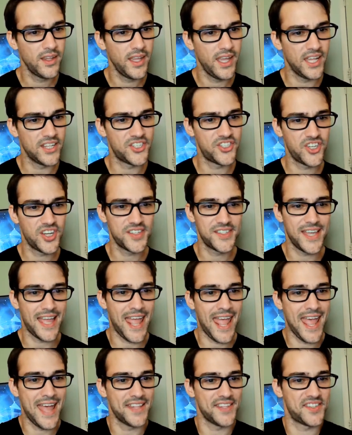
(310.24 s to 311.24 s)
It's just a
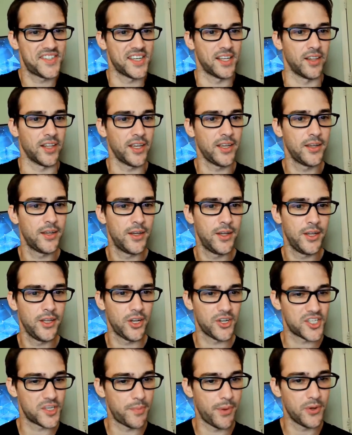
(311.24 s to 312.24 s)
hand, silly. You're
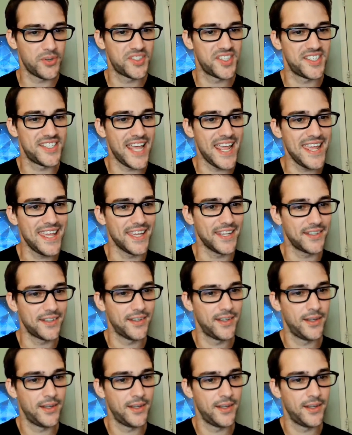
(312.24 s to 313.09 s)
supposed to take it.